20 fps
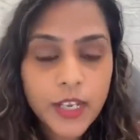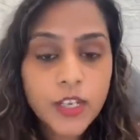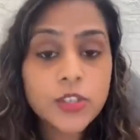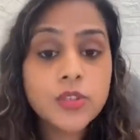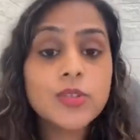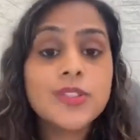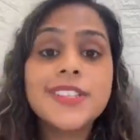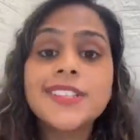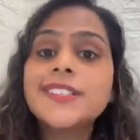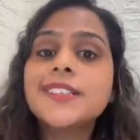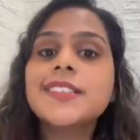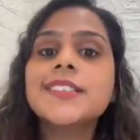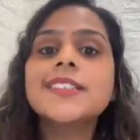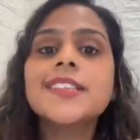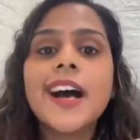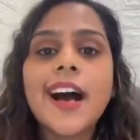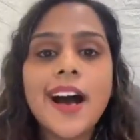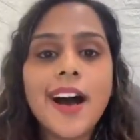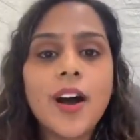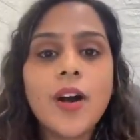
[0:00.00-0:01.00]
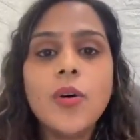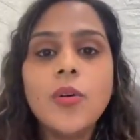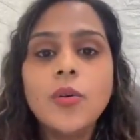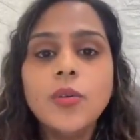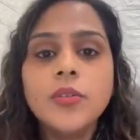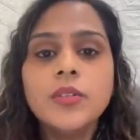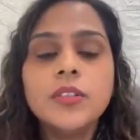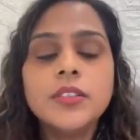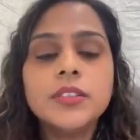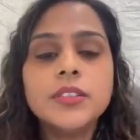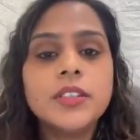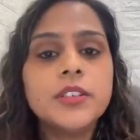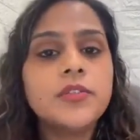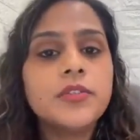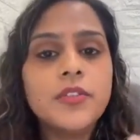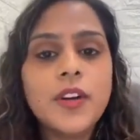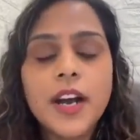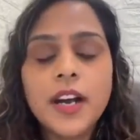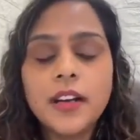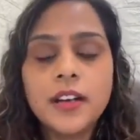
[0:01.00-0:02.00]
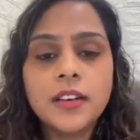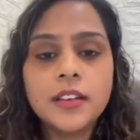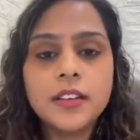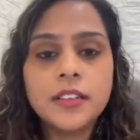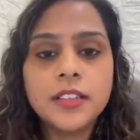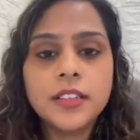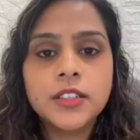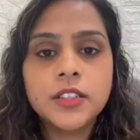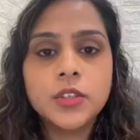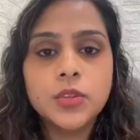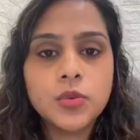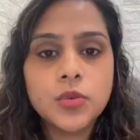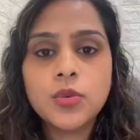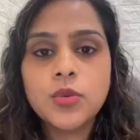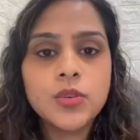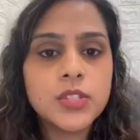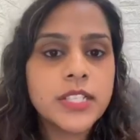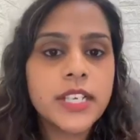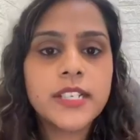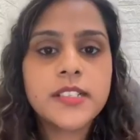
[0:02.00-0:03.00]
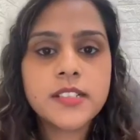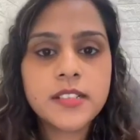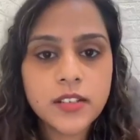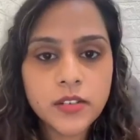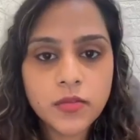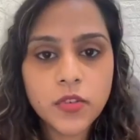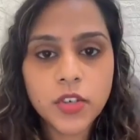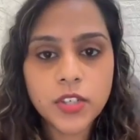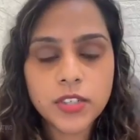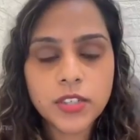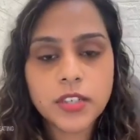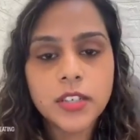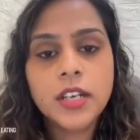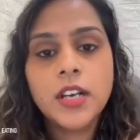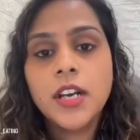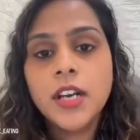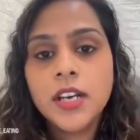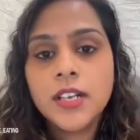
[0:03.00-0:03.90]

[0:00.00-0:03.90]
So this is how the glucose gets converted.